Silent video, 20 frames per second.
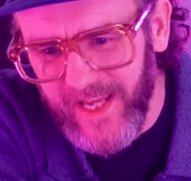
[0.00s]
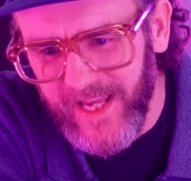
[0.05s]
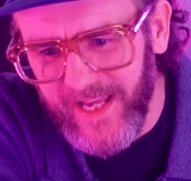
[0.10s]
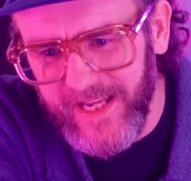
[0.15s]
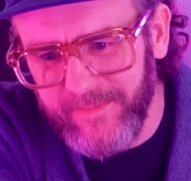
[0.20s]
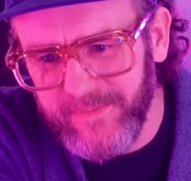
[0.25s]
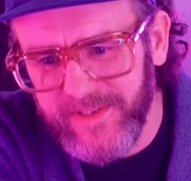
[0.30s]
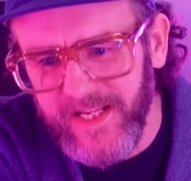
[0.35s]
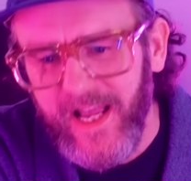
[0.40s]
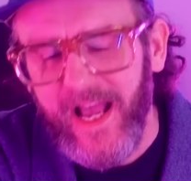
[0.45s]

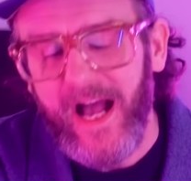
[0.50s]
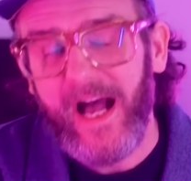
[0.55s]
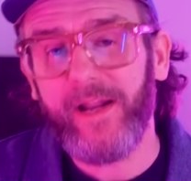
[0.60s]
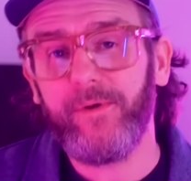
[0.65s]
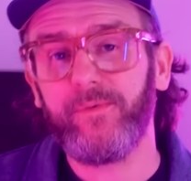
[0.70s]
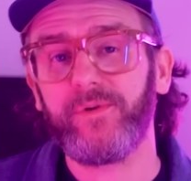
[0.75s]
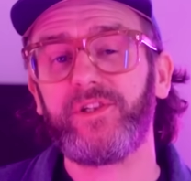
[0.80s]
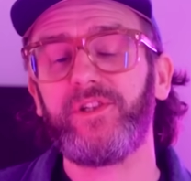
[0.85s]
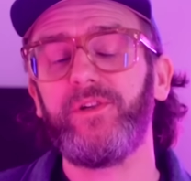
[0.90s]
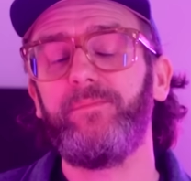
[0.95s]
games, and it
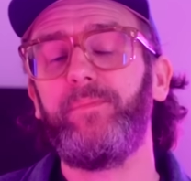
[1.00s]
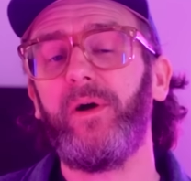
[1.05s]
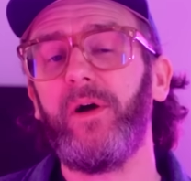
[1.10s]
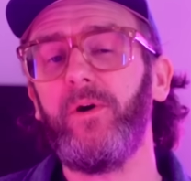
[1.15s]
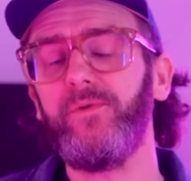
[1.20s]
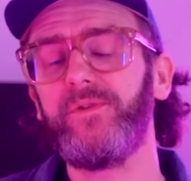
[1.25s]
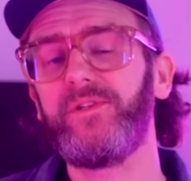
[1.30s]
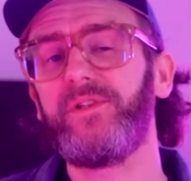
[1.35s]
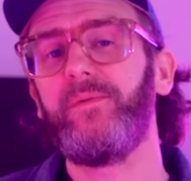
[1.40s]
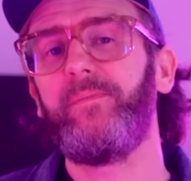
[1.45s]
was
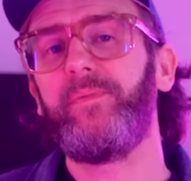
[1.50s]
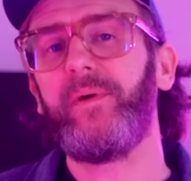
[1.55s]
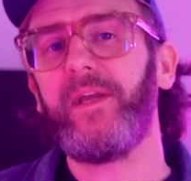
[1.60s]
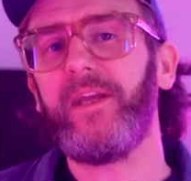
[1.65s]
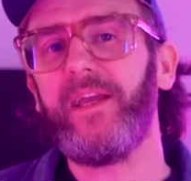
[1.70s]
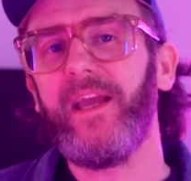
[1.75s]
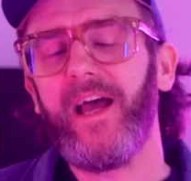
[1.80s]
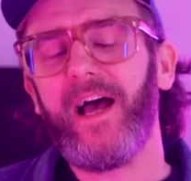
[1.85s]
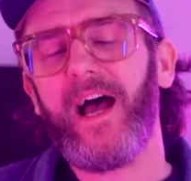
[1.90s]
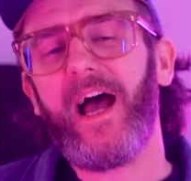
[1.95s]
supposed to be
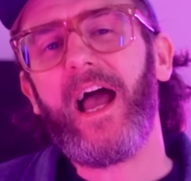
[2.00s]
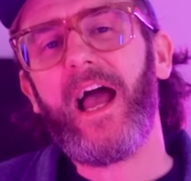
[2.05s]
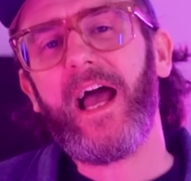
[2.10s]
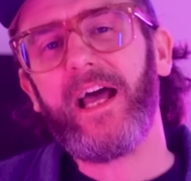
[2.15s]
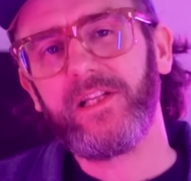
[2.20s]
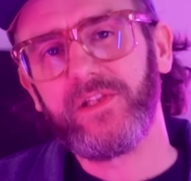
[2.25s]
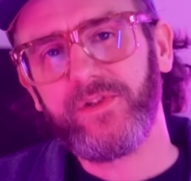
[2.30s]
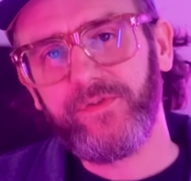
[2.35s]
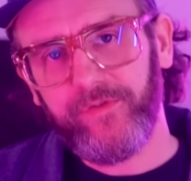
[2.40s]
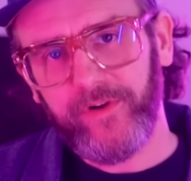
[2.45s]
a
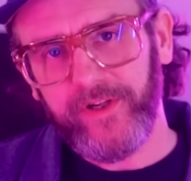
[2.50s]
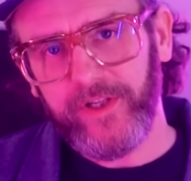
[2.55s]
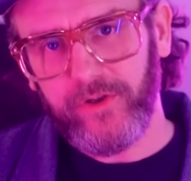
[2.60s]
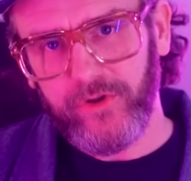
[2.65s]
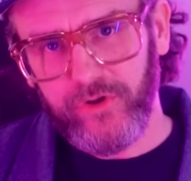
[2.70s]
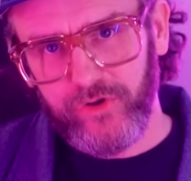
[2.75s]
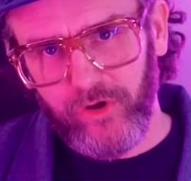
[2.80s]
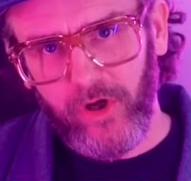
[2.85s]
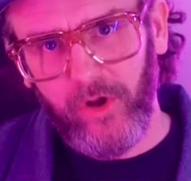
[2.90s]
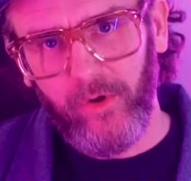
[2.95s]
hands-free
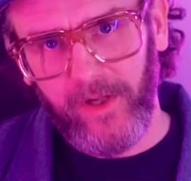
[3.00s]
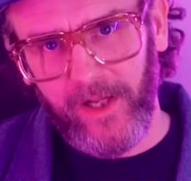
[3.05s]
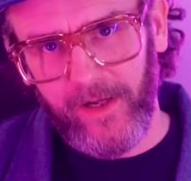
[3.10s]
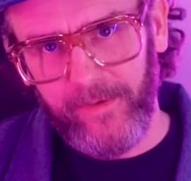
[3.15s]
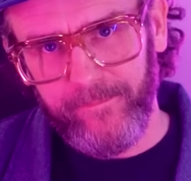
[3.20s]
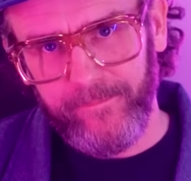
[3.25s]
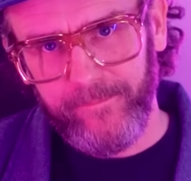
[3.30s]
controller.